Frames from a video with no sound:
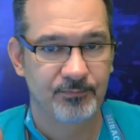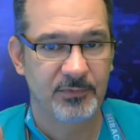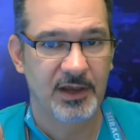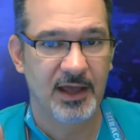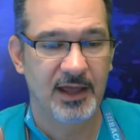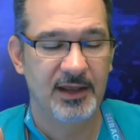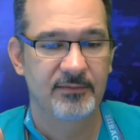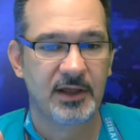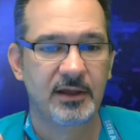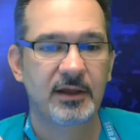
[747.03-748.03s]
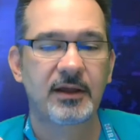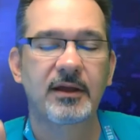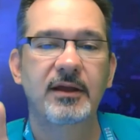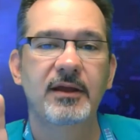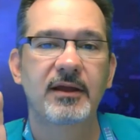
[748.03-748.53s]
Okay.
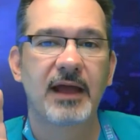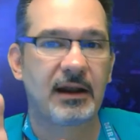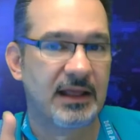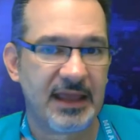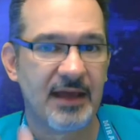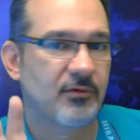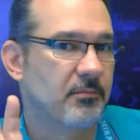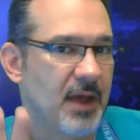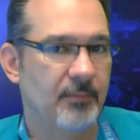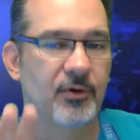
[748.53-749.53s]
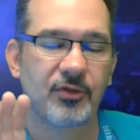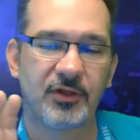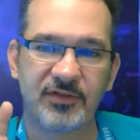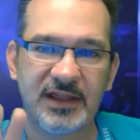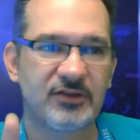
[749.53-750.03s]
And again, remember that
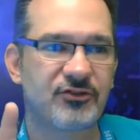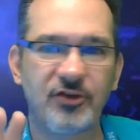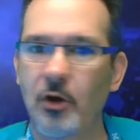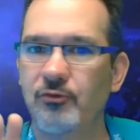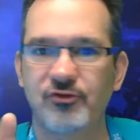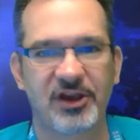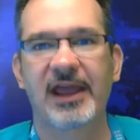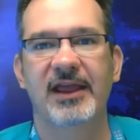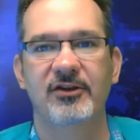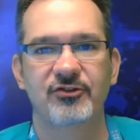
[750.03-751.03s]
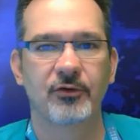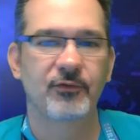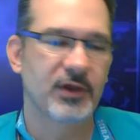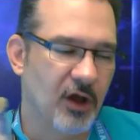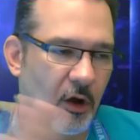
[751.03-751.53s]
things don't change. So if we
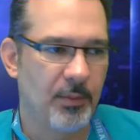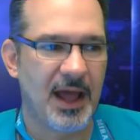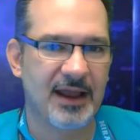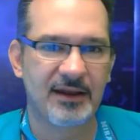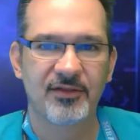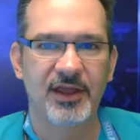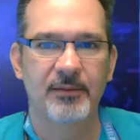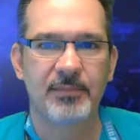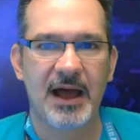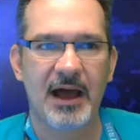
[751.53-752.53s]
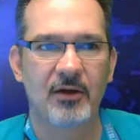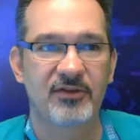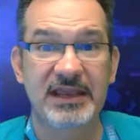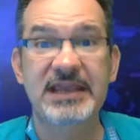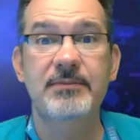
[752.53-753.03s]
go back and think about
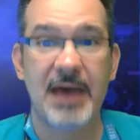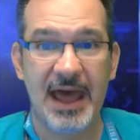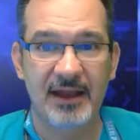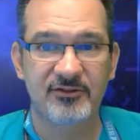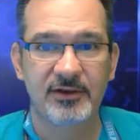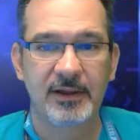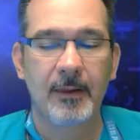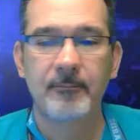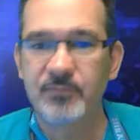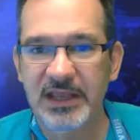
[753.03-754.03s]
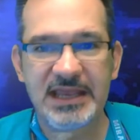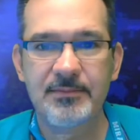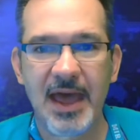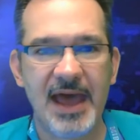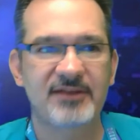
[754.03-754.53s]
hemat,
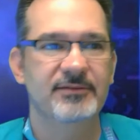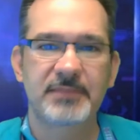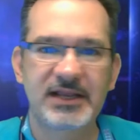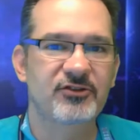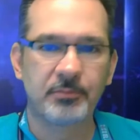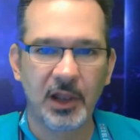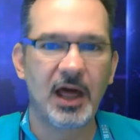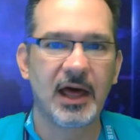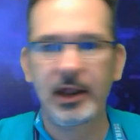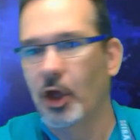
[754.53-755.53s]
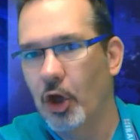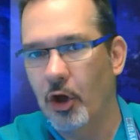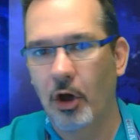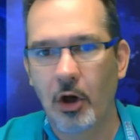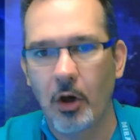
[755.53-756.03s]
hemat means blood
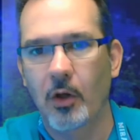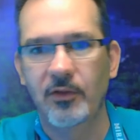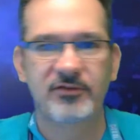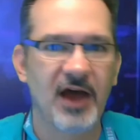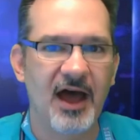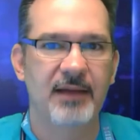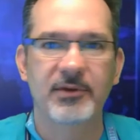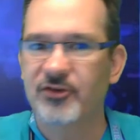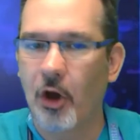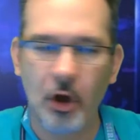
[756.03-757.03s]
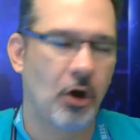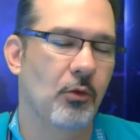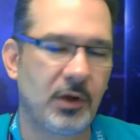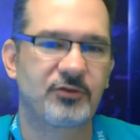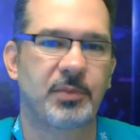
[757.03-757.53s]
all the time. It's
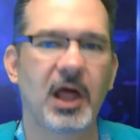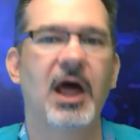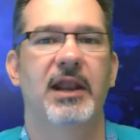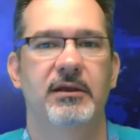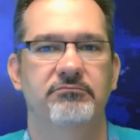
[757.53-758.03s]
always blood.